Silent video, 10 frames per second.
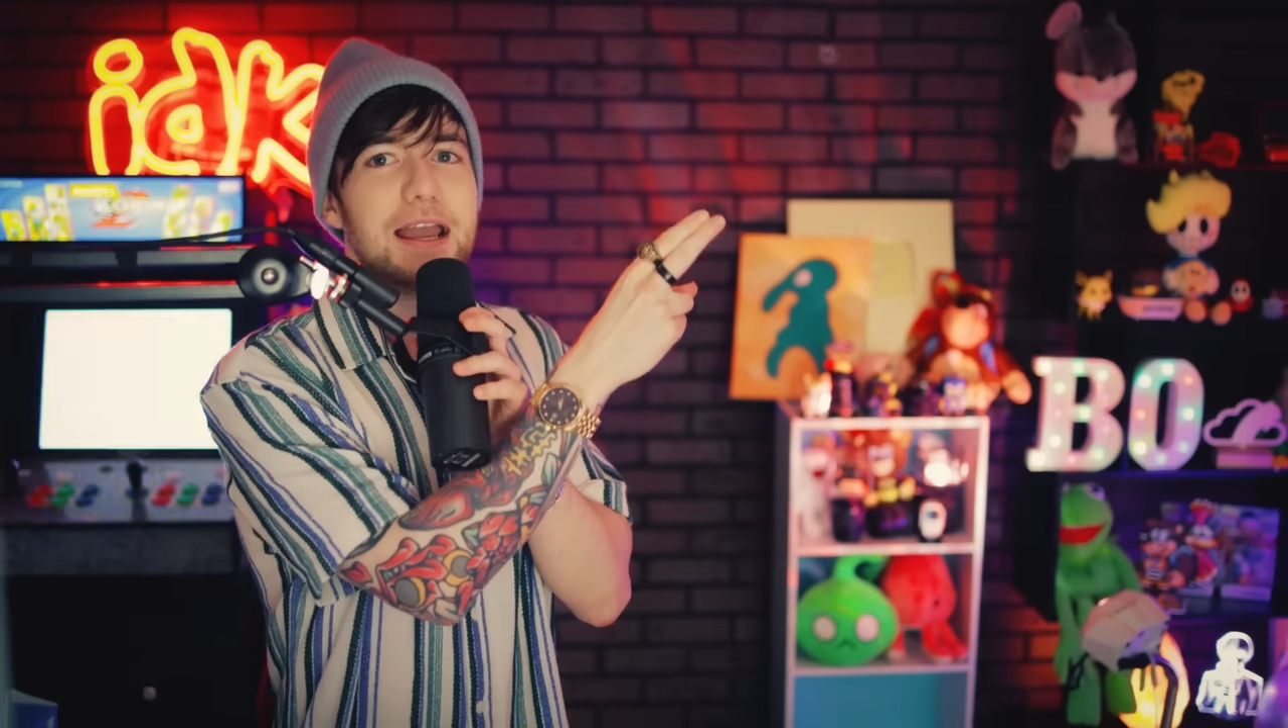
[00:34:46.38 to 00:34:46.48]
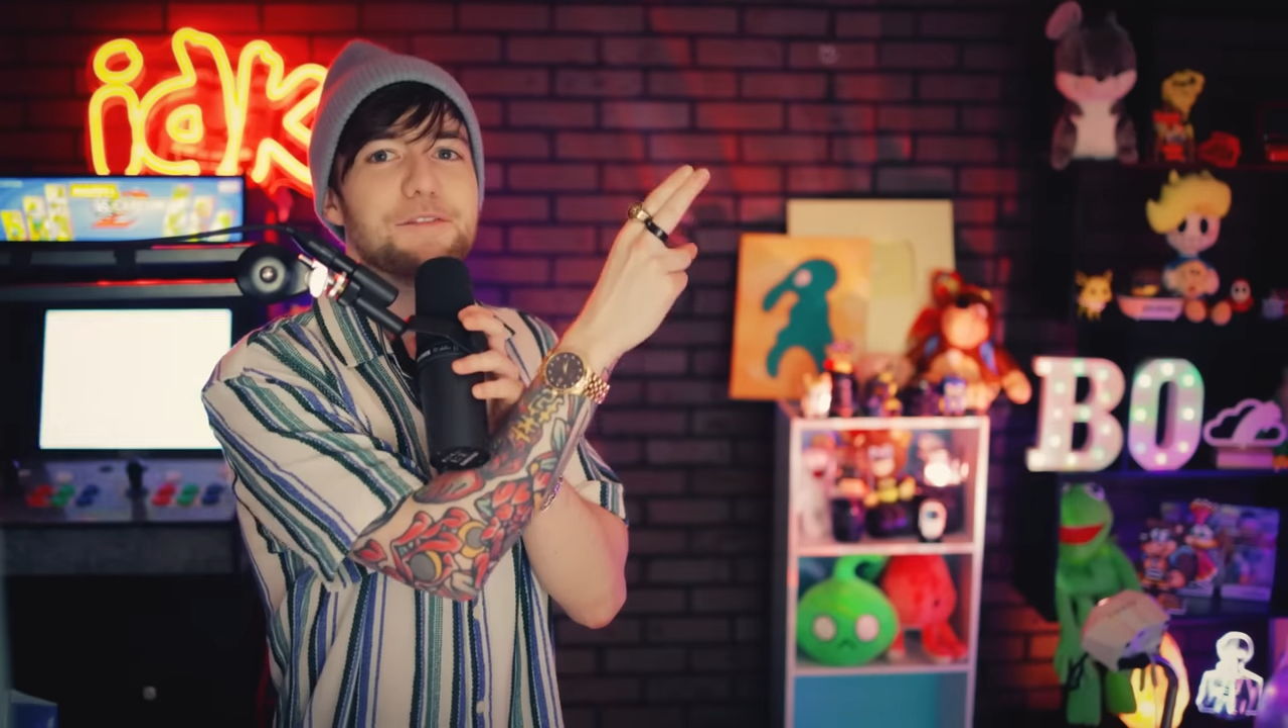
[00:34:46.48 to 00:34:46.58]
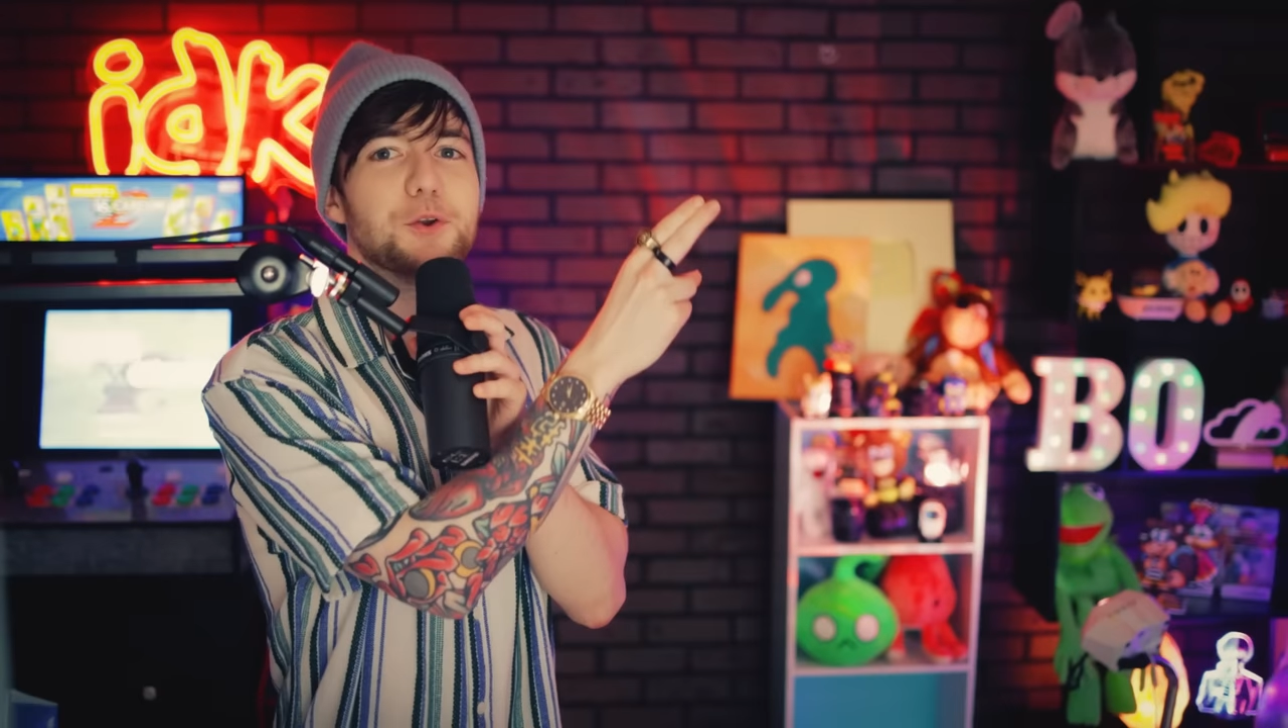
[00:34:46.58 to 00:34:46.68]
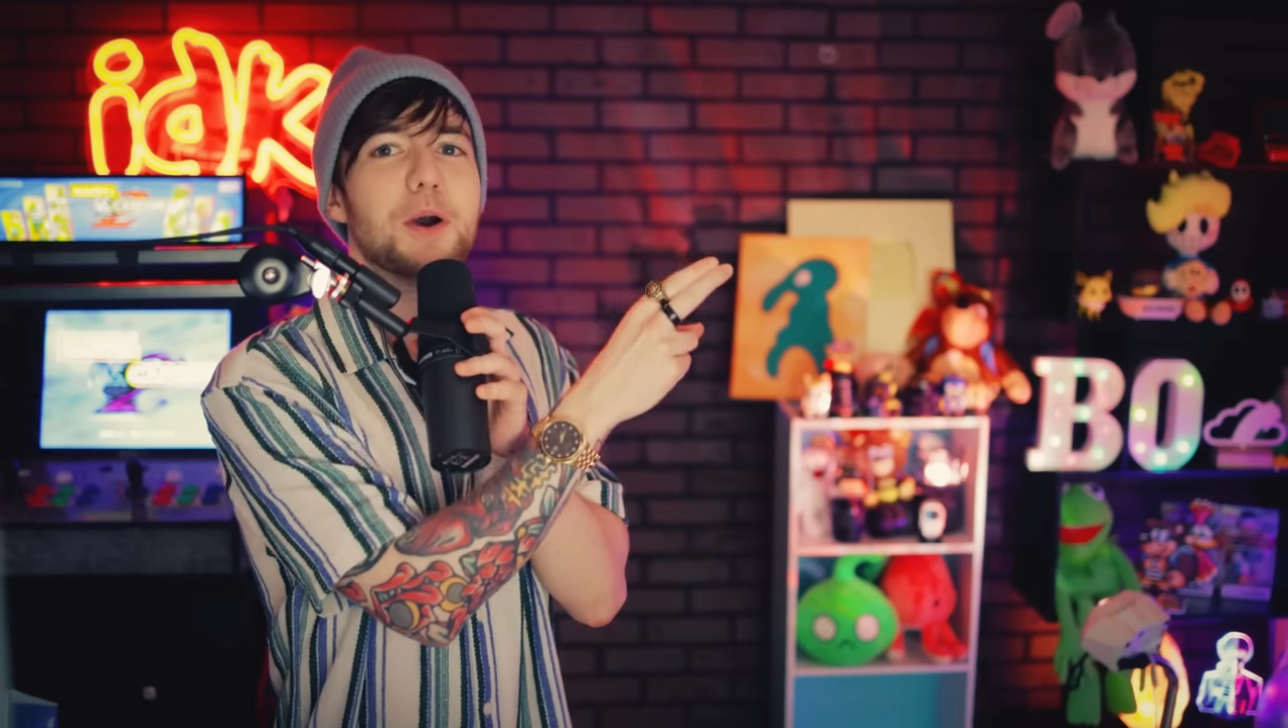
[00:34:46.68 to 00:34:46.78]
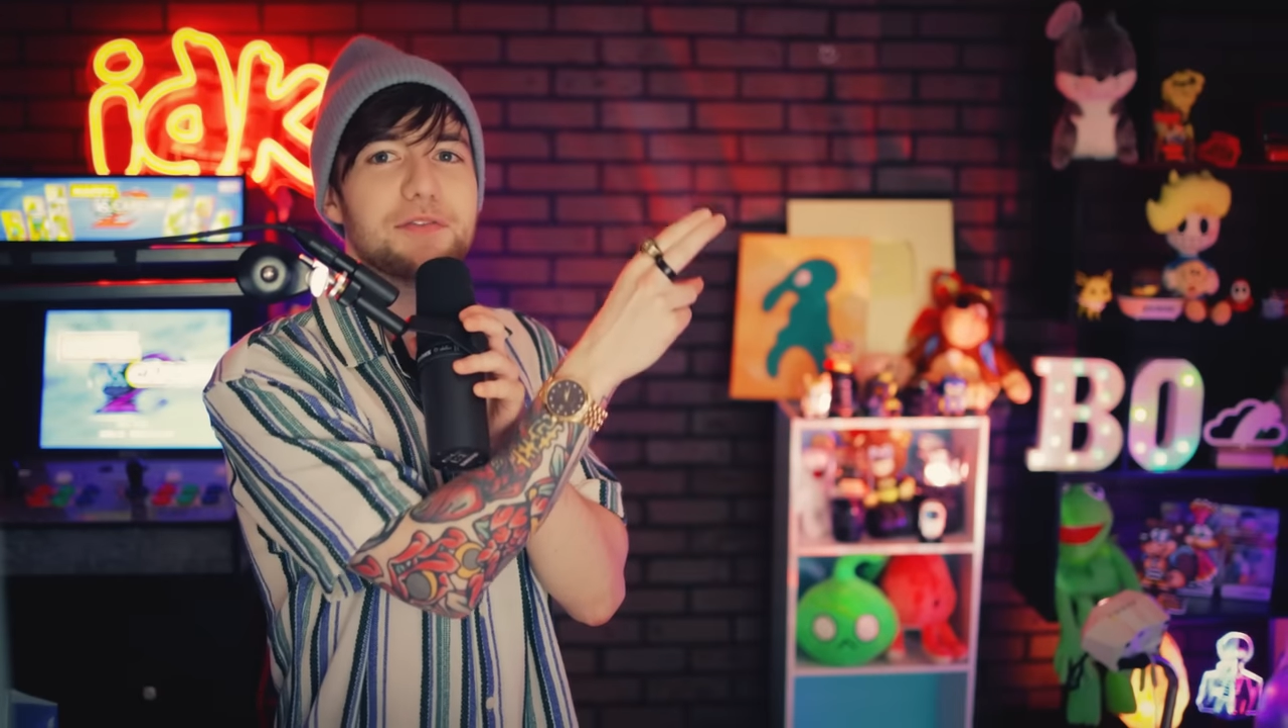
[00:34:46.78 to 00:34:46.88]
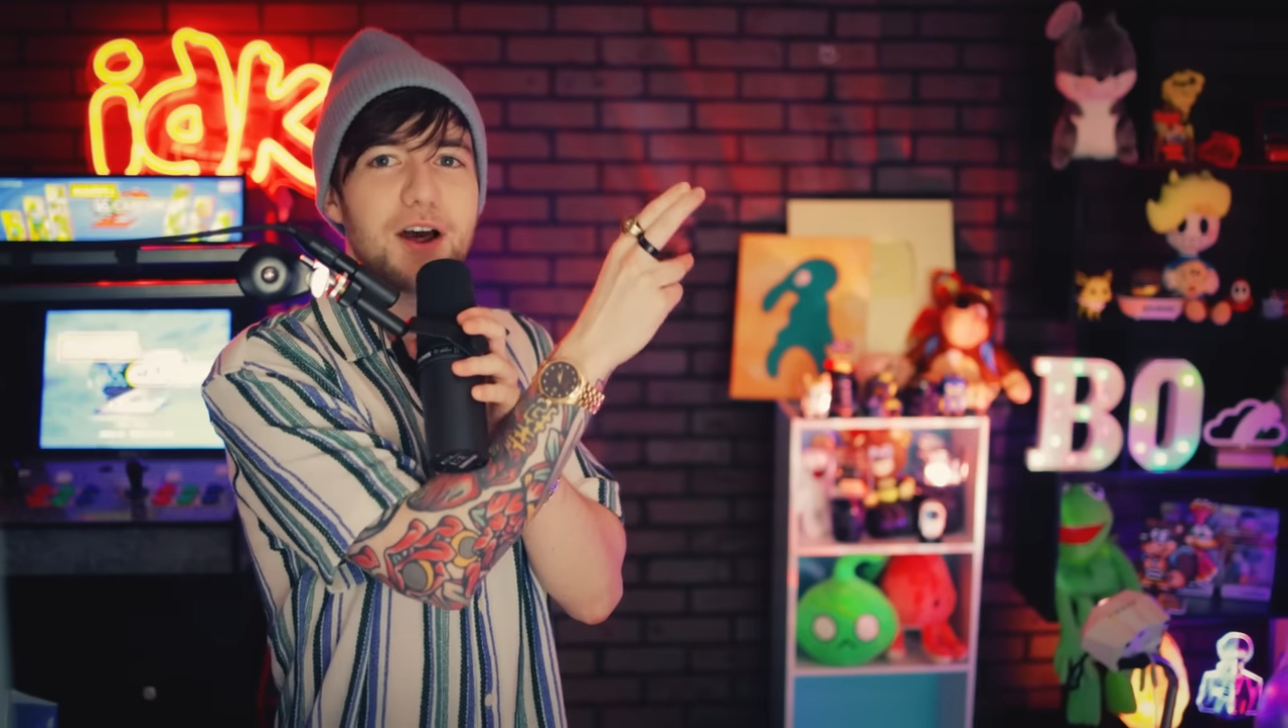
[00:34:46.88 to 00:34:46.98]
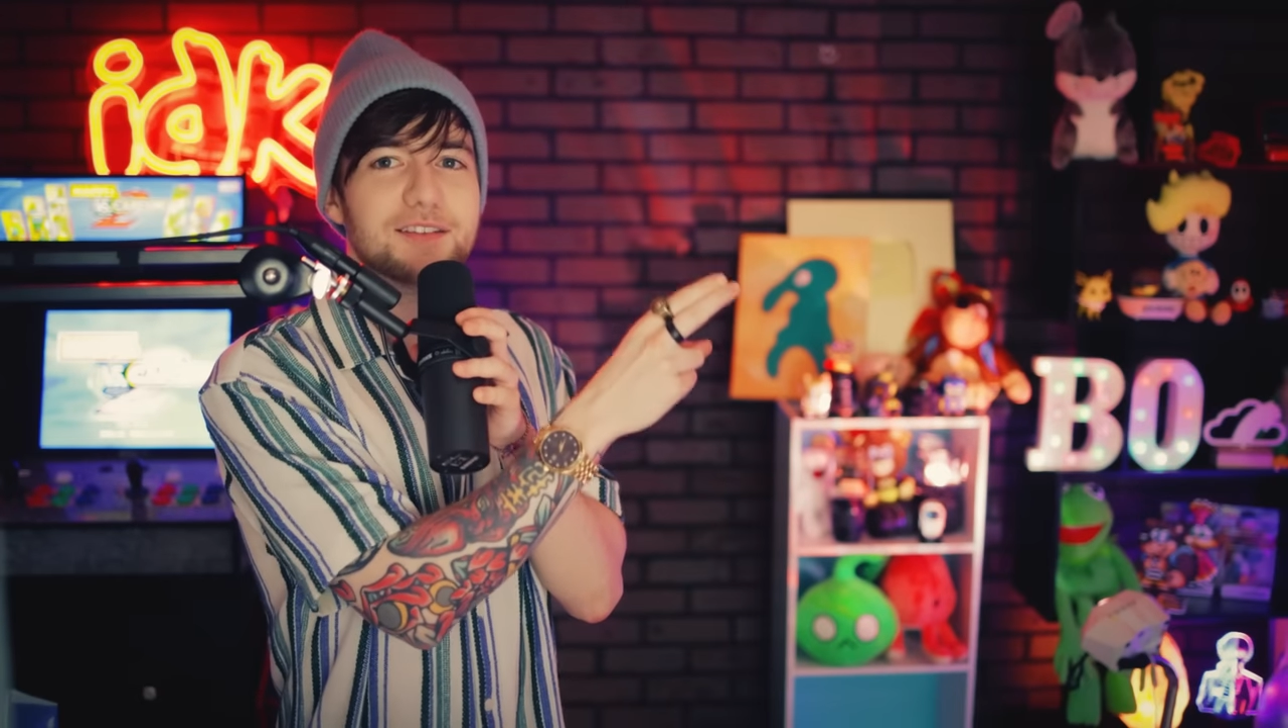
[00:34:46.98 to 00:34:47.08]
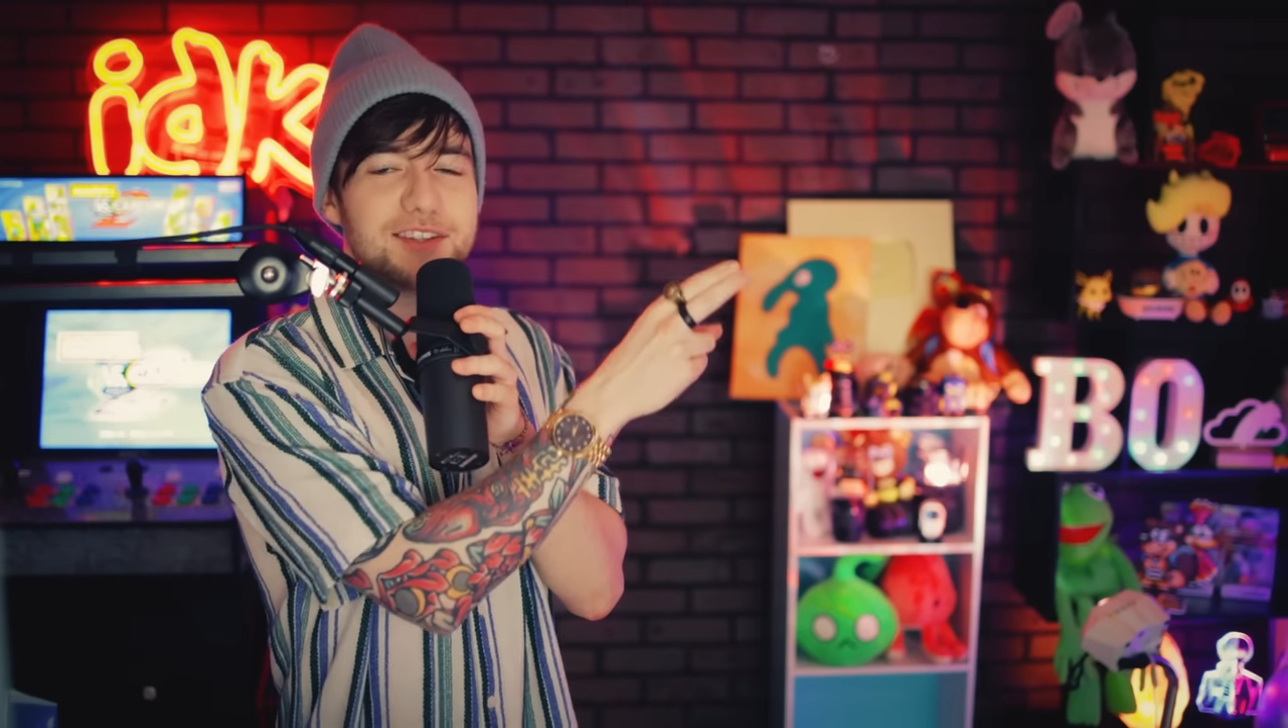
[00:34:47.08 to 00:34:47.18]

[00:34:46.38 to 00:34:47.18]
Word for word: If you have not